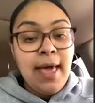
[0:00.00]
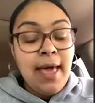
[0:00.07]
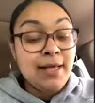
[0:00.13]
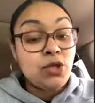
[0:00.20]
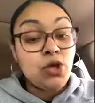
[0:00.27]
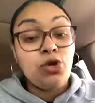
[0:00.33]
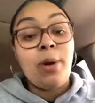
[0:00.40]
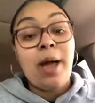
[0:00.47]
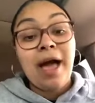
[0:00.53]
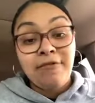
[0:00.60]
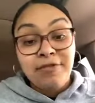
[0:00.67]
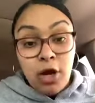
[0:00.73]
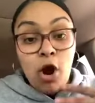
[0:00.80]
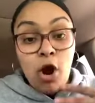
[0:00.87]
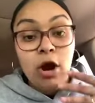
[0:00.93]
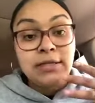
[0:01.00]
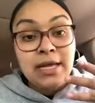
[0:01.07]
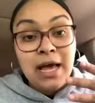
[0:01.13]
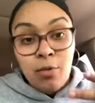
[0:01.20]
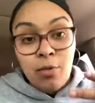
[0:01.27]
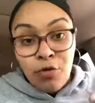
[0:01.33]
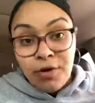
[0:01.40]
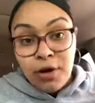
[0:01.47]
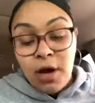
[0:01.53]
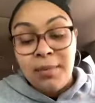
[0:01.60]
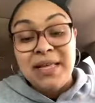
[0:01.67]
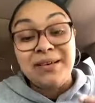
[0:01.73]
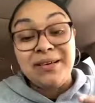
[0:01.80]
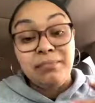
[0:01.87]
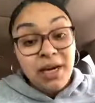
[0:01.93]
And so you're having a hard time
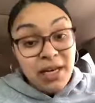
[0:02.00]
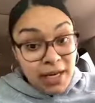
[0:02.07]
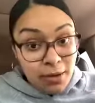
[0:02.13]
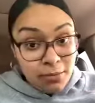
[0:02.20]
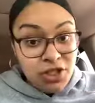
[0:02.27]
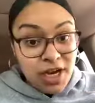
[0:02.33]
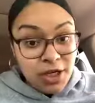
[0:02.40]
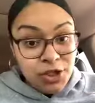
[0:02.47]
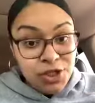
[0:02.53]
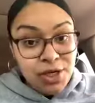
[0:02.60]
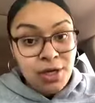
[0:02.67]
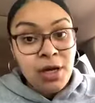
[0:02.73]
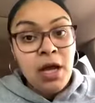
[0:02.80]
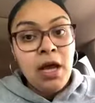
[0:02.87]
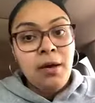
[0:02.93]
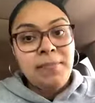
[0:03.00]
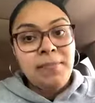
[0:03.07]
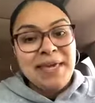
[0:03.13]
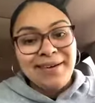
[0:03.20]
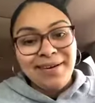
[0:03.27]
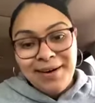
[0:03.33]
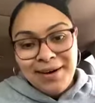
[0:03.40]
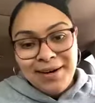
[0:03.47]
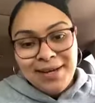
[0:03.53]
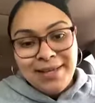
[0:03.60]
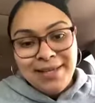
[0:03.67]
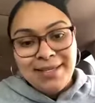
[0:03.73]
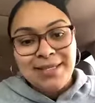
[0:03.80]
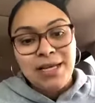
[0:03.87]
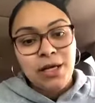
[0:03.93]
overcoming the money objection
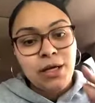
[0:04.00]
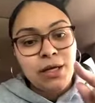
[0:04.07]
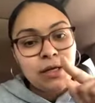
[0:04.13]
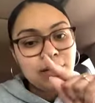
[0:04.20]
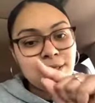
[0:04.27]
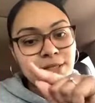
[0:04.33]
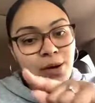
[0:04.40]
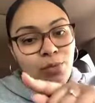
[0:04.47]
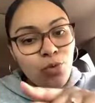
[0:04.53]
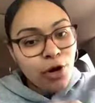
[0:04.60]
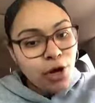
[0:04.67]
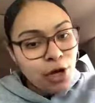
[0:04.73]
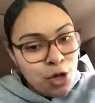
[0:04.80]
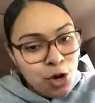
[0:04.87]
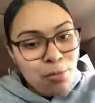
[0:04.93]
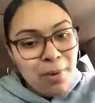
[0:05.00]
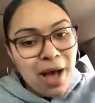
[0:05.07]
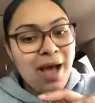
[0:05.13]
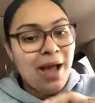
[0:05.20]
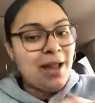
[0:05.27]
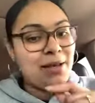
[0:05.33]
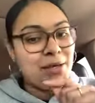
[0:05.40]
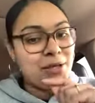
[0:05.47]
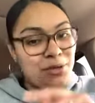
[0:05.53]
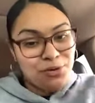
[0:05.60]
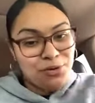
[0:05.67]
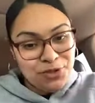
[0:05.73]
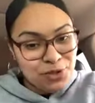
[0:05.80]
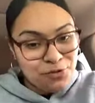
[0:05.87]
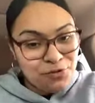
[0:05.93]
because somewhere in your mind, you
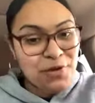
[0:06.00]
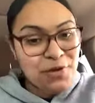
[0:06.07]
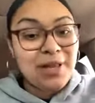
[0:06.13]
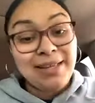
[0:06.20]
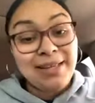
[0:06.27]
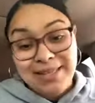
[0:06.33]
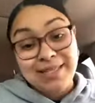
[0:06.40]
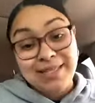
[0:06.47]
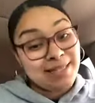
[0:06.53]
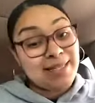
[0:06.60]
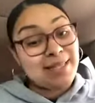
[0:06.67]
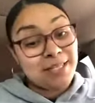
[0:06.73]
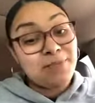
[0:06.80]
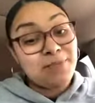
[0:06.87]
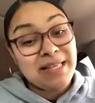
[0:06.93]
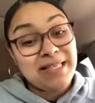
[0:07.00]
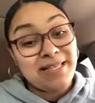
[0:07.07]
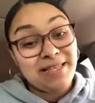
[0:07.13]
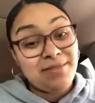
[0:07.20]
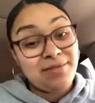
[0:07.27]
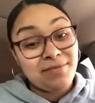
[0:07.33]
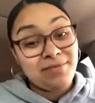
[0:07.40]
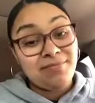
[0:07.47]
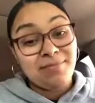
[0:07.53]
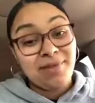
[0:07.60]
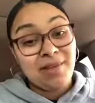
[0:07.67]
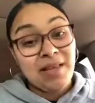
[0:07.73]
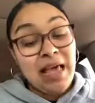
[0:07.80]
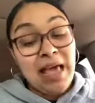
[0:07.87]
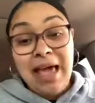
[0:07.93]
still feel like this is expensive.
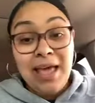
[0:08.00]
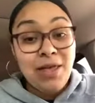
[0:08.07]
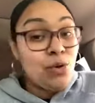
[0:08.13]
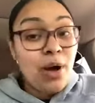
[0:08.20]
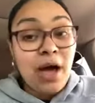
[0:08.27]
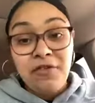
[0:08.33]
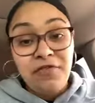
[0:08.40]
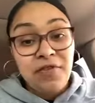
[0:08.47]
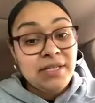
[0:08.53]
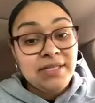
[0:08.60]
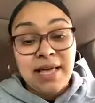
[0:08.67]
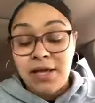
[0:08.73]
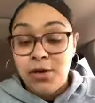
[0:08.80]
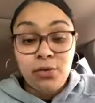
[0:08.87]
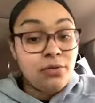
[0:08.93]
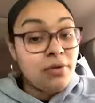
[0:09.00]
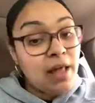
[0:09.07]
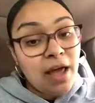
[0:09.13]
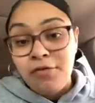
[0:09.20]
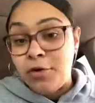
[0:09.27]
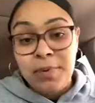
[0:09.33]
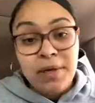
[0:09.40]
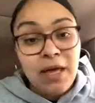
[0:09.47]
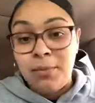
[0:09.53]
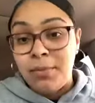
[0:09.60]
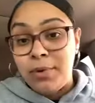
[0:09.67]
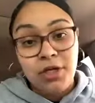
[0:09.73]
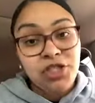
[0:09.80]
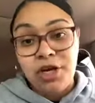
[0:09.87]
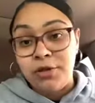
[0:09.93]
And you got to fix that. You'll never be able
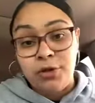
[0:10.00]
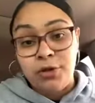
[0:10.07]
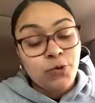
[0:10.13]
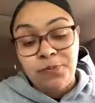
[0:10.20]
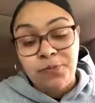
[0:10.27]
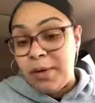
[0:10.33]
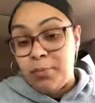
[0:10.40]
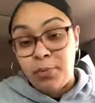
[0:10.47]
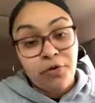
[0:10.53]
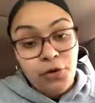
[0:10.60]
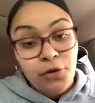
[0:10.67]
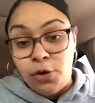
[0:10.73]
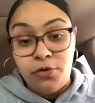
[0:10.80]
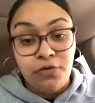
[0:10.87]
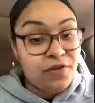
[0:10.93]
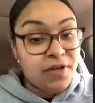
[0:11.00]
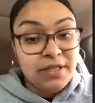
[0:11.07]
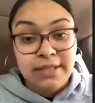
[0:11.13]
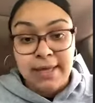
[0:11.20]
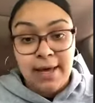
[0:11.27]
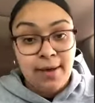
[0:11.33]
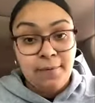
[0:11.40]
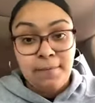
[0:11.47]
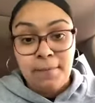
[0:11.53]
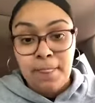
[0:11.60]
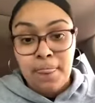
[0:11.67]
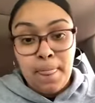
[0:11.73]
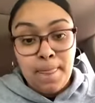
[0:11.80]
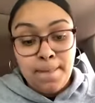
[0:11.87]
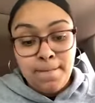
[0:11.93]
to share this with people if you don't fix that.
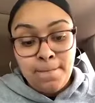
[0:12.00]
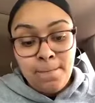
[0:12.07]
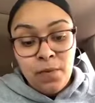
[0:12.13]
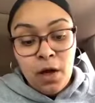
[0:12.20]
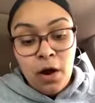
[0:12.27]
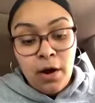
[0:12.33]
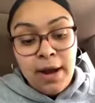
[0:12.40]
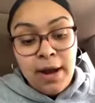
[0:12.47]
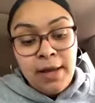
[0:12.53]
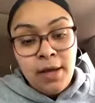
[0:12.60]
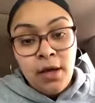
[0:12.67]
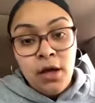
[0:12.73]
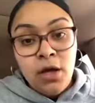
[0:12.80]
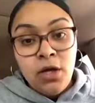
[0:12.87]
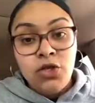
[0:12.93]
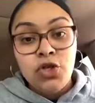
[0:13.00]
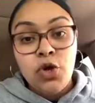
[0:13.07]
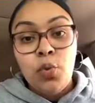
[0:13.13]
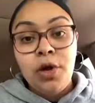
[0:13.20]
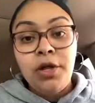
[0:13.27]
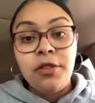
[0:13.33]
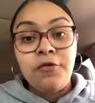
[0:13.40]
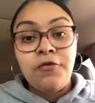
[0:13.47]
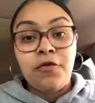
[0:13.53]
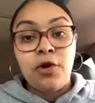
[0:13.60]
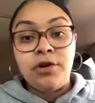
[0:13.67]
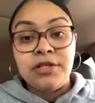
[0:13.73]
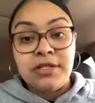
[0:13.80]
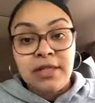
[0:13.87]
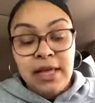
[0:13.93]
All right. So one of the
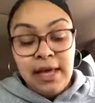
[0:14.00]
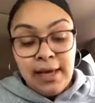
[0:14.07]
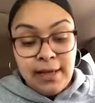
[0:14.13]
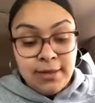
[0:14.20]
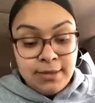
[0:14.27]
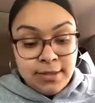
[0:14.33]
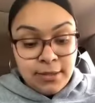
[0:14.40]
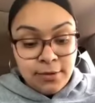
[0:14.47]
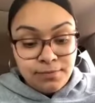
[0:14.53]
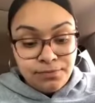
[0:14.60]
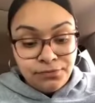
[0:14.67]
first things